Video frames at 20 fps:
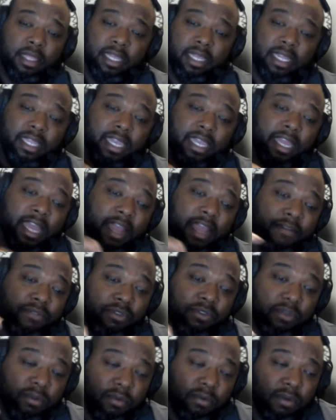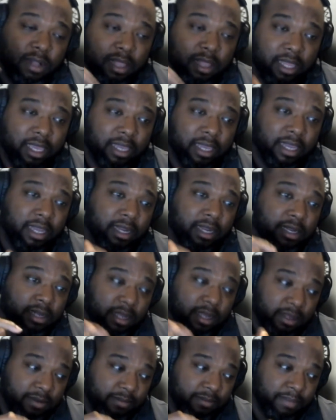that they have to click and
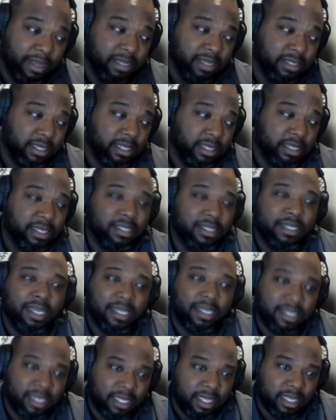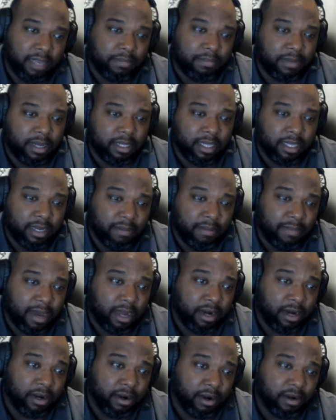basically attest that they plugged in a
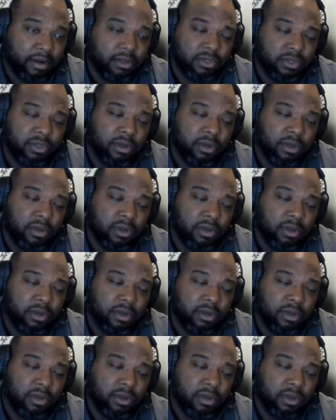monitor.